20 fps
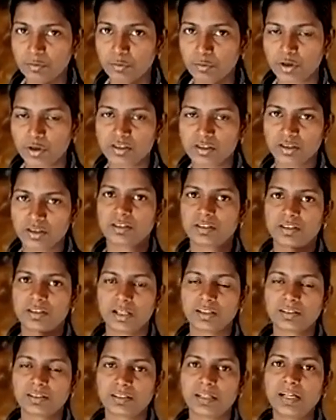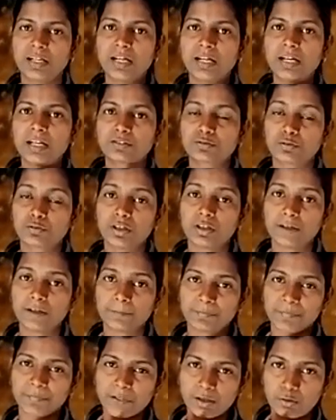If question is asked,
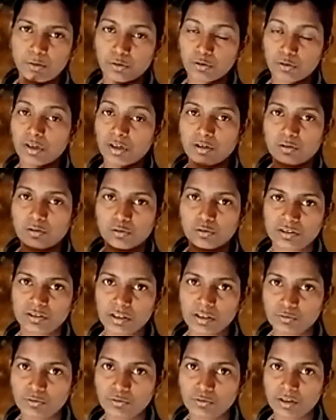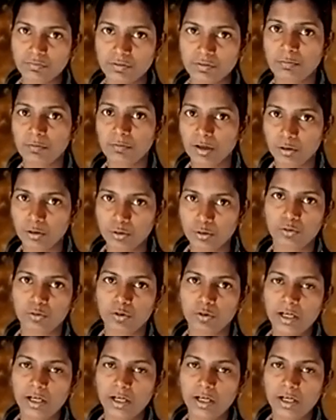solar coronal holes is a unique phenomenon? No.